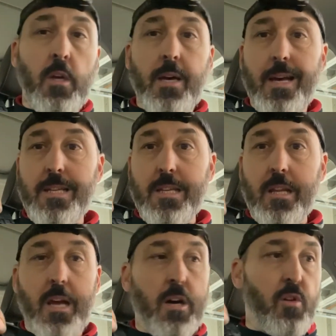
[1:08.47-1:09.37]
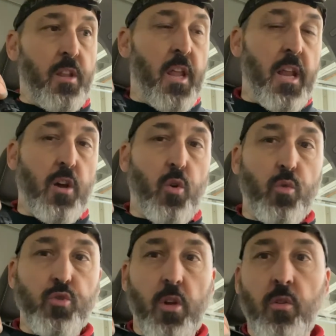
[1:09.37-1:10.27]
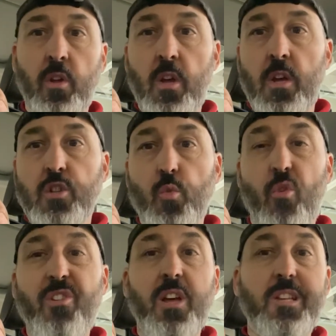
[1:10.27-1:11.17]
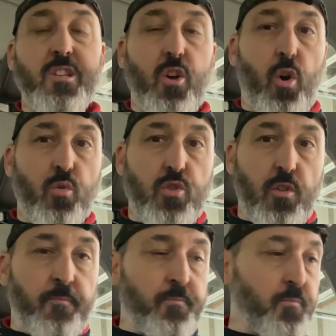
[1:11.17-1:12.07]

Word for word: S Z L, and then that goes on to where it needs to go to,